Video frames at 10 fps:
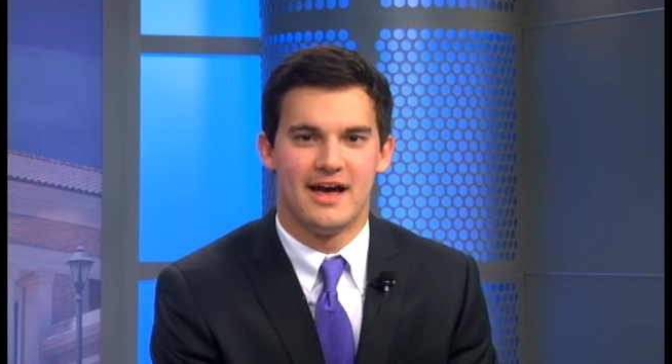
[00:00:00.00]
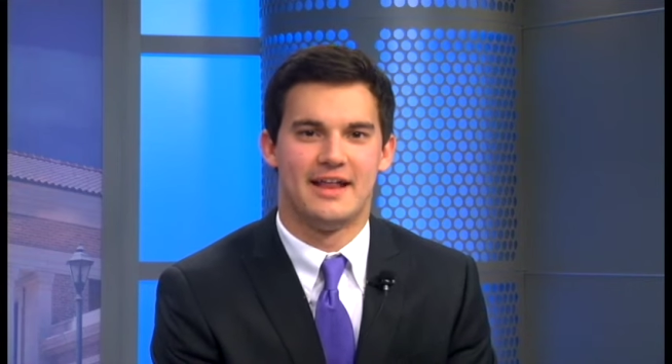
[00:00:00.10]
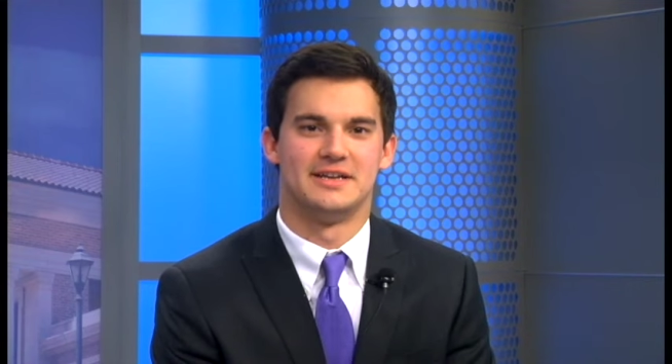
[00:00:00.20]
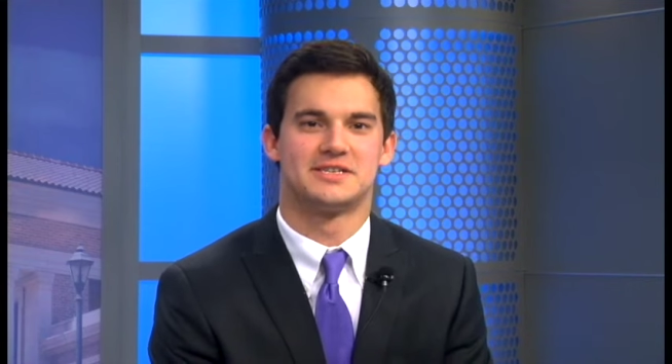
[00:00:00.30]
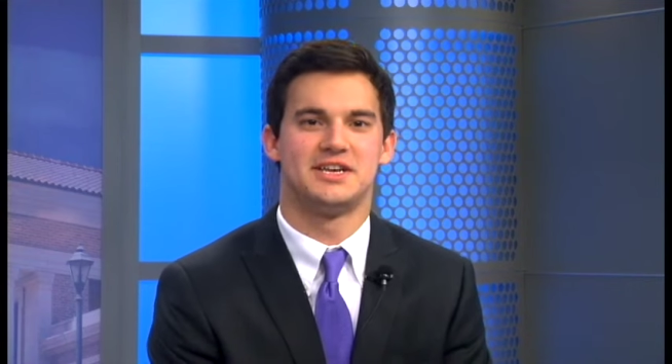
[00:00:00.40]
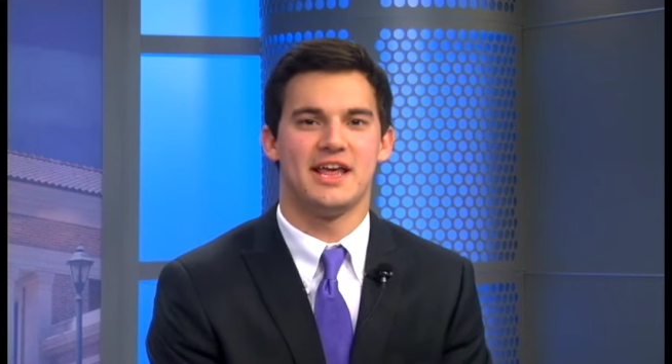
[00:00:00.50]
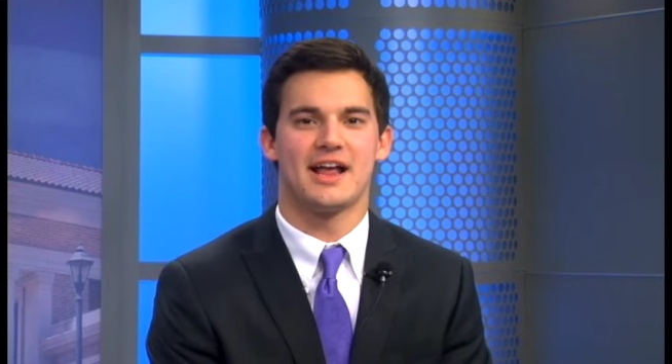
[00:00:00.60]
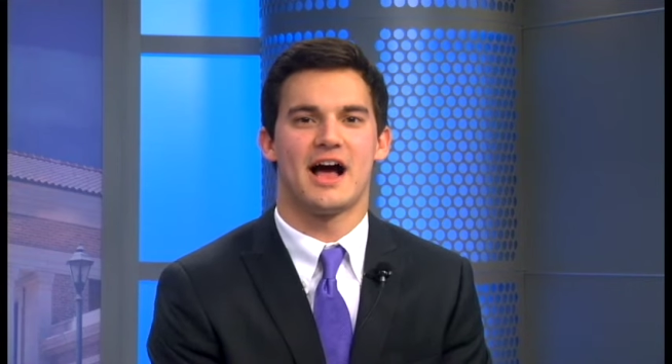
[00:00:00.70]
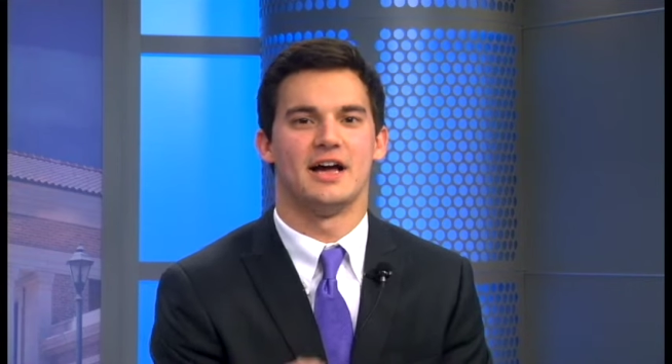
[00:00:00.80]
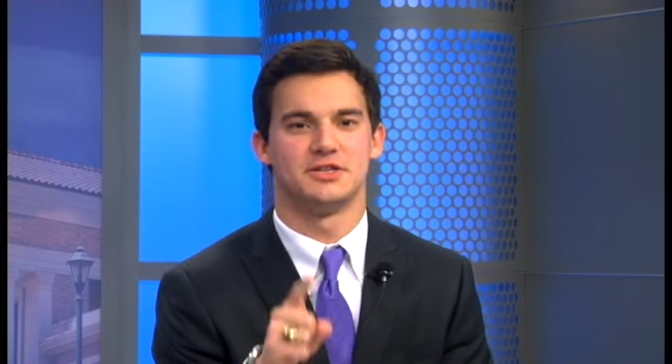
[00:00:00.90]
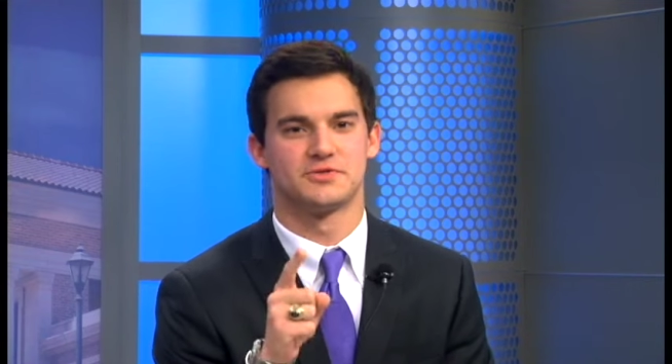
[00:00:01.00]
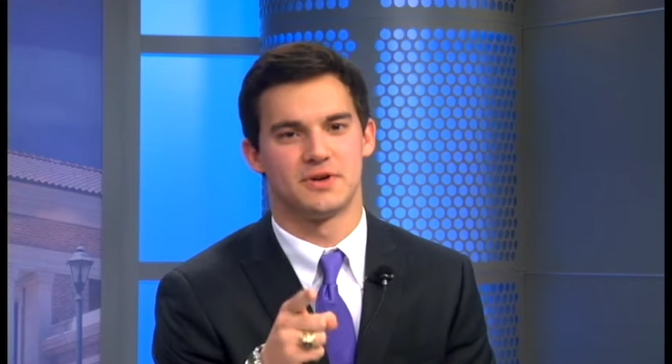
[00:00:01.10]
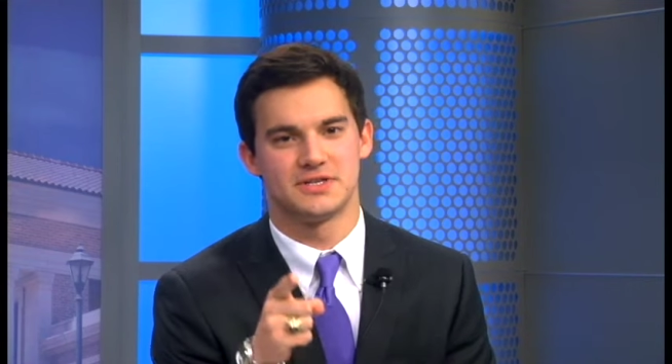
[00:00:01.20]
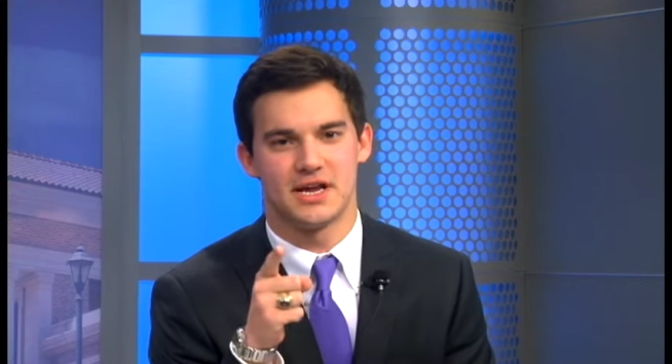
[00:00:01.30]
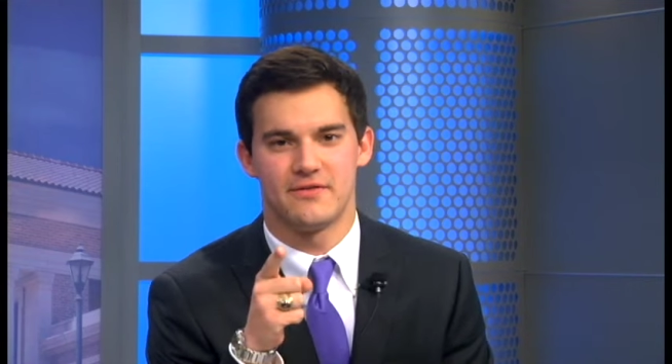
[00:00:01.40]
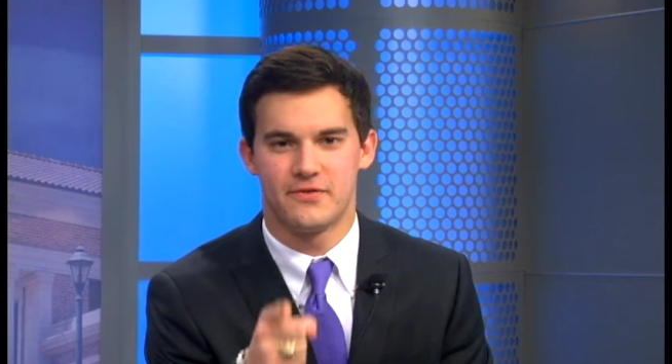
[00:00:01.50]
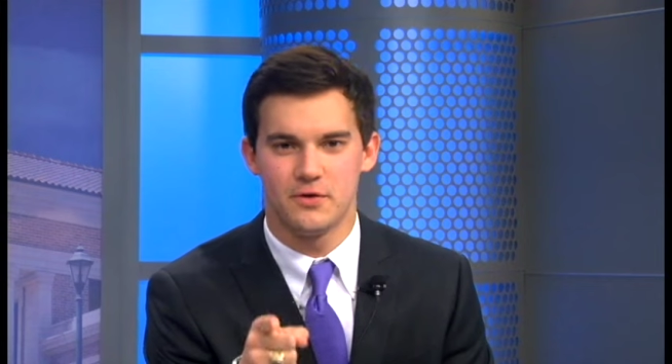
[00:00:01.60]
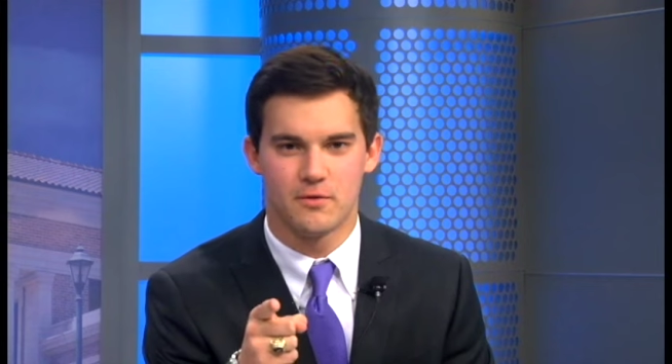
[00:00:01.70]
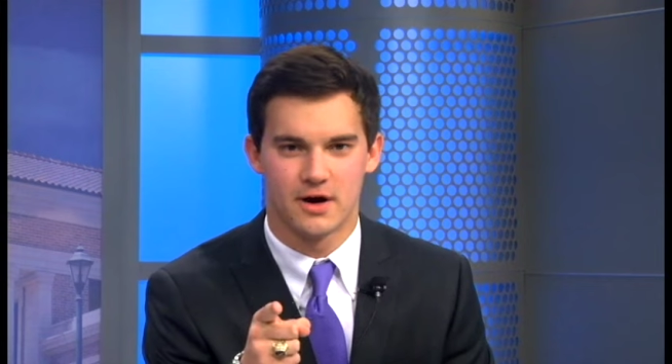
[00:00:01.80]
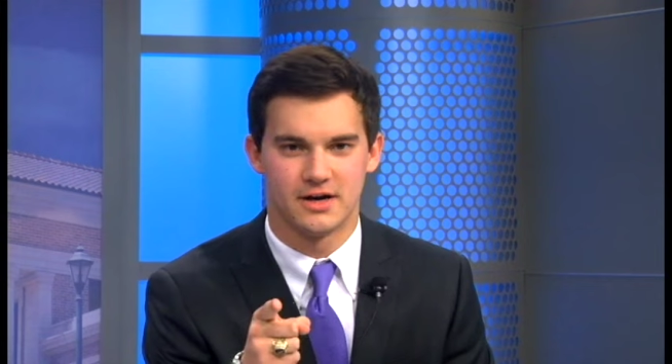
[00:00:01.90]
And as king, I just want to say a
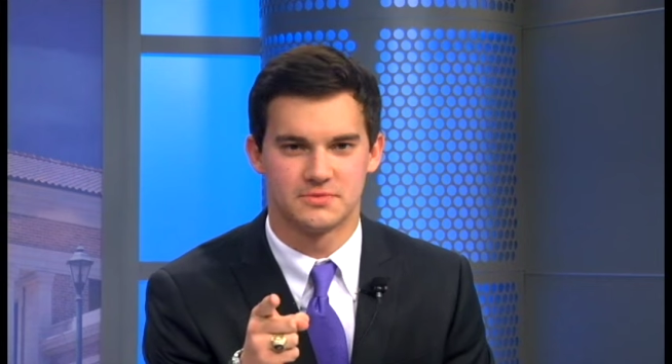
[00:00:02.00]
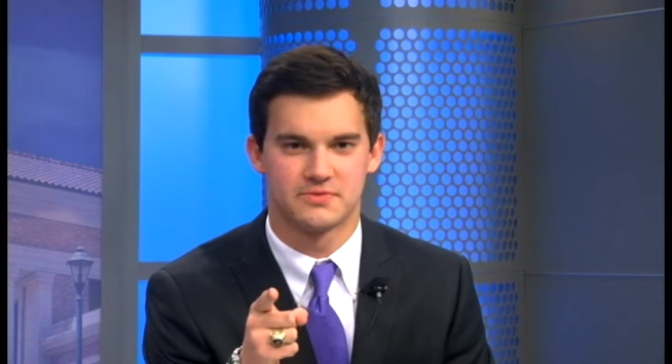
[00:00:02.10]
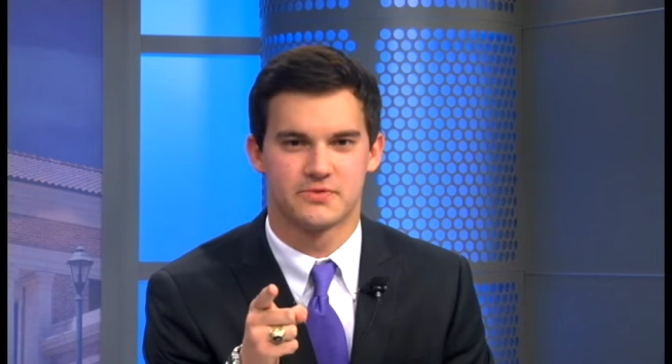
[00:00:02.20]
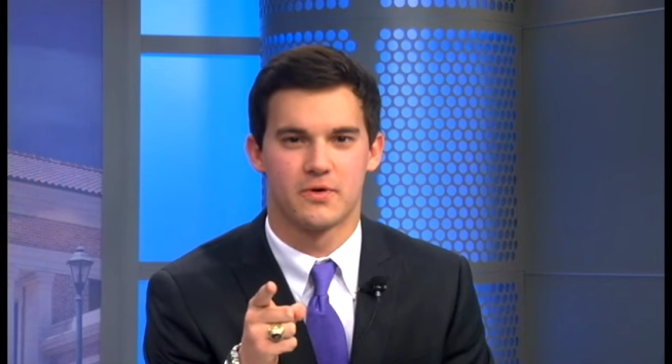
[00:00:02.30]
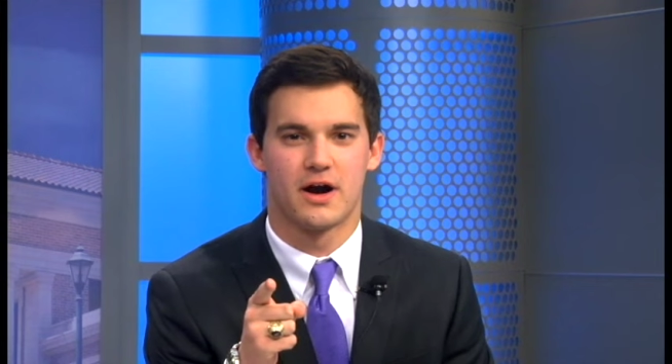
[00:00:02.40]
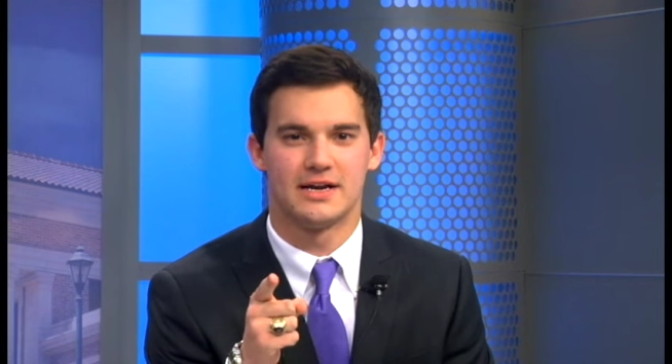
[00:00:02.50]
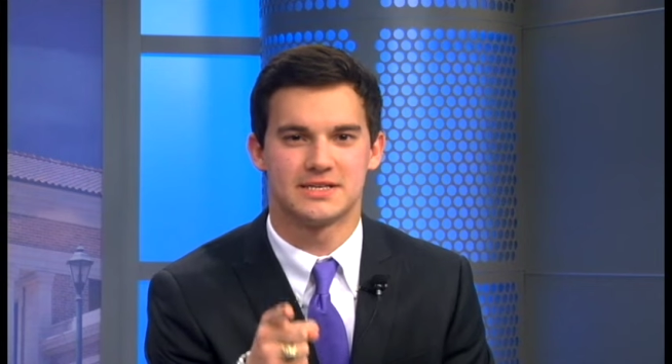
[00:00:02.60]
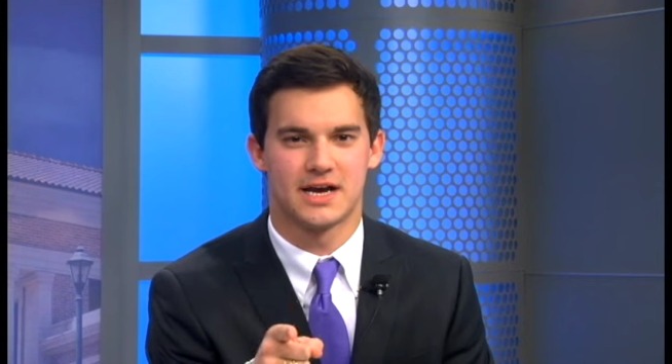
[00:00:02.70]
few words before I